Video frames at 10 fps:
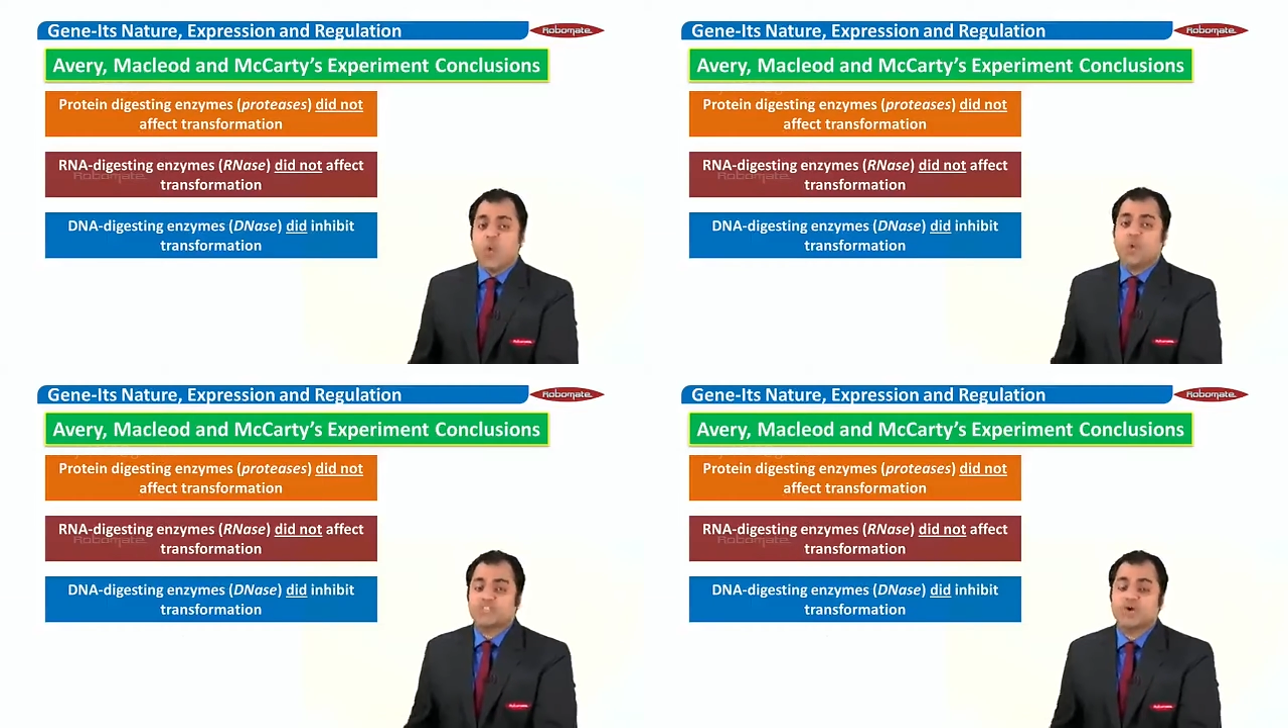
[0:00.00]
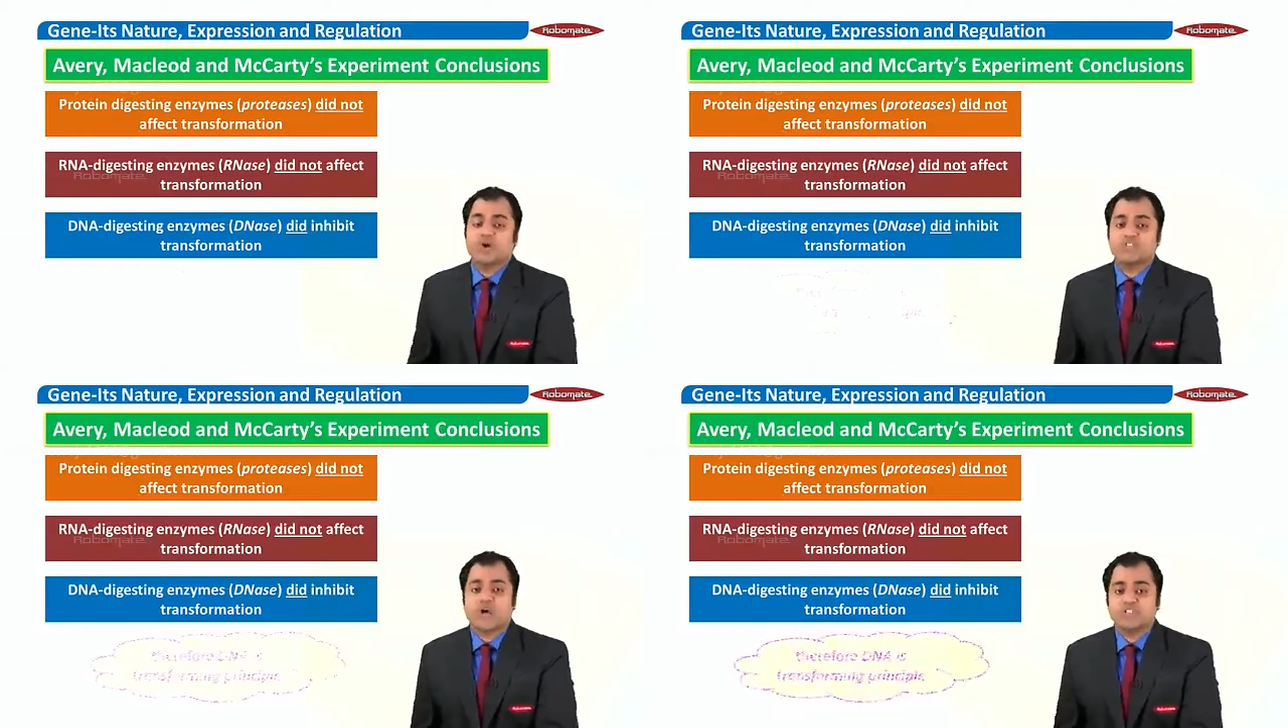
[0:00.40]
which
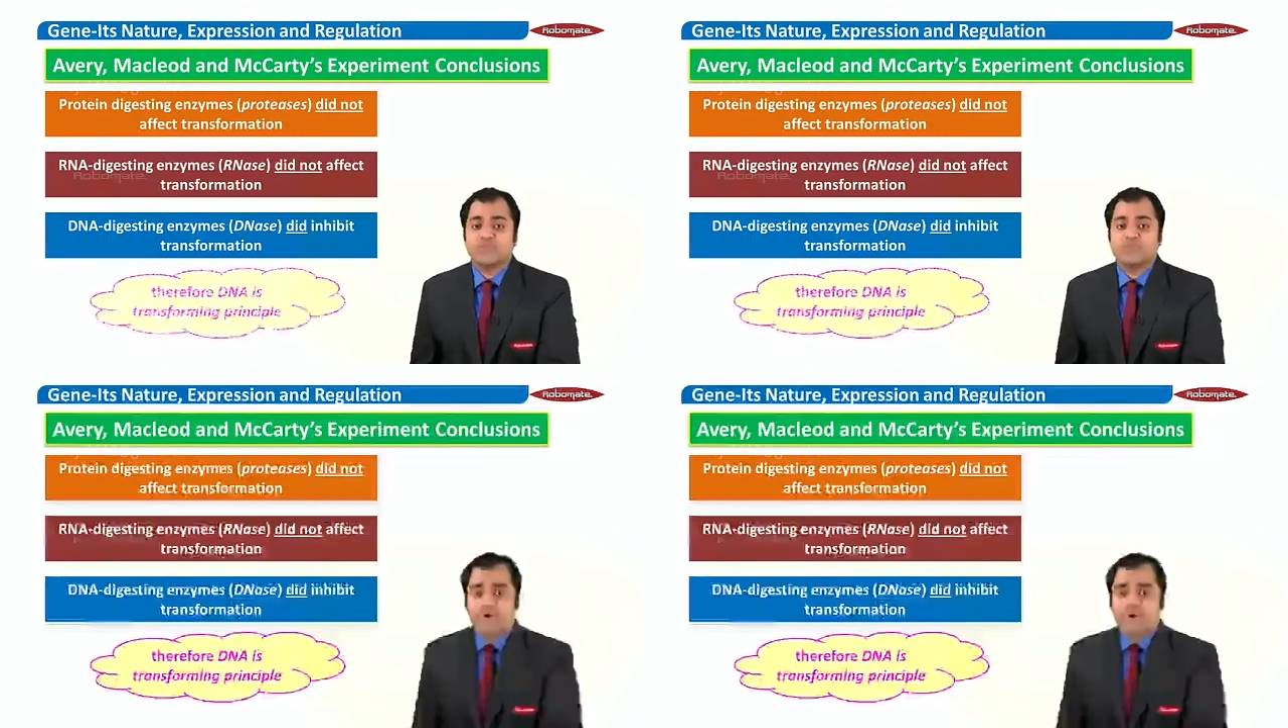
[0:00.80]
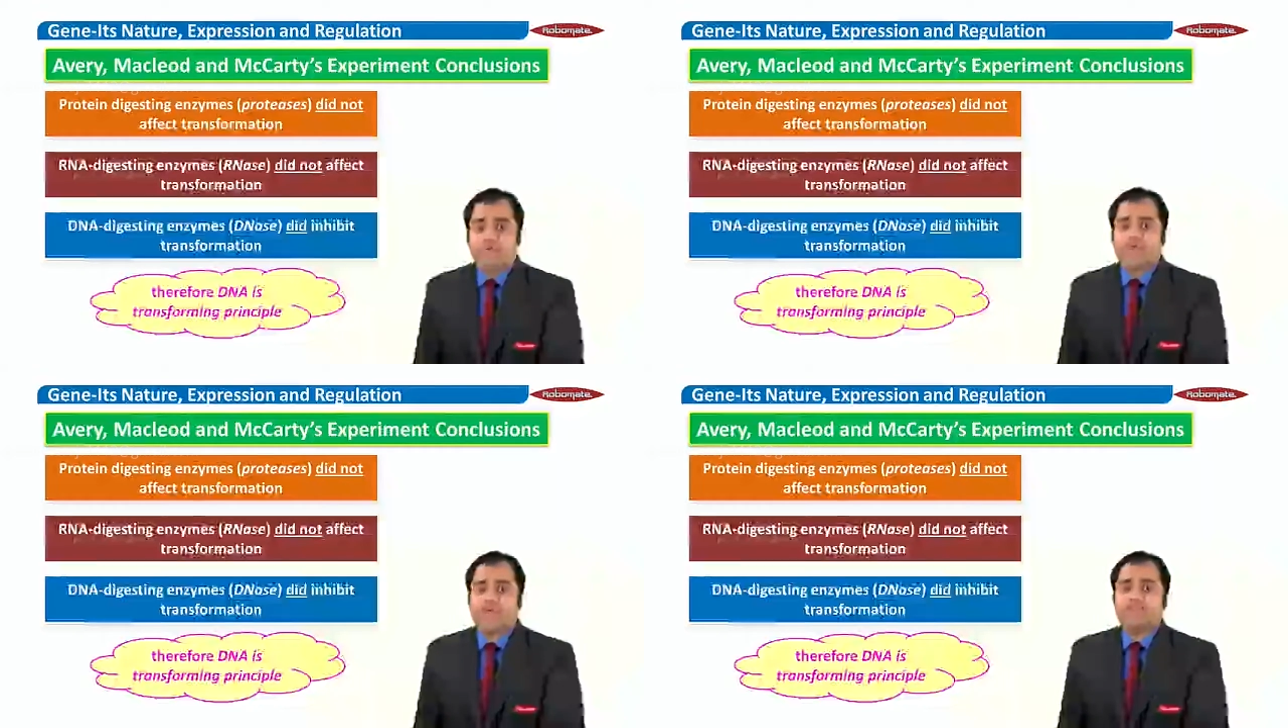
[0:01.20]
goes on to
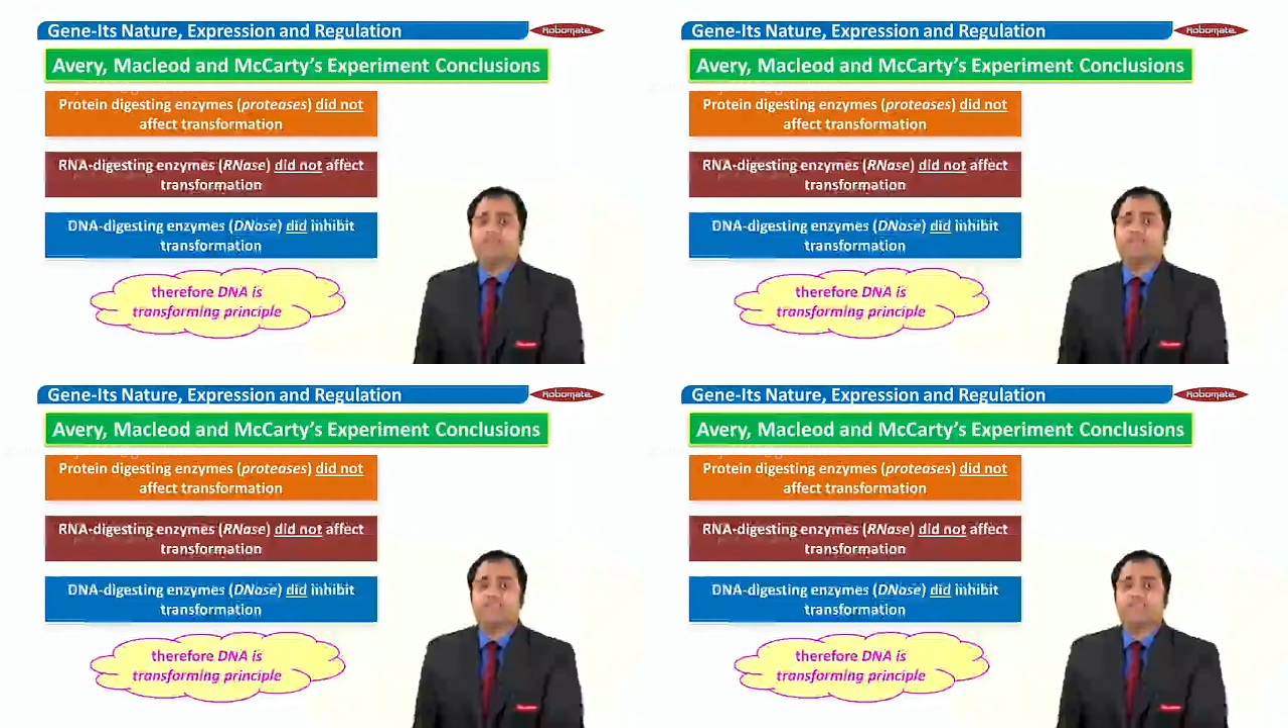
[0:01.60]
prove that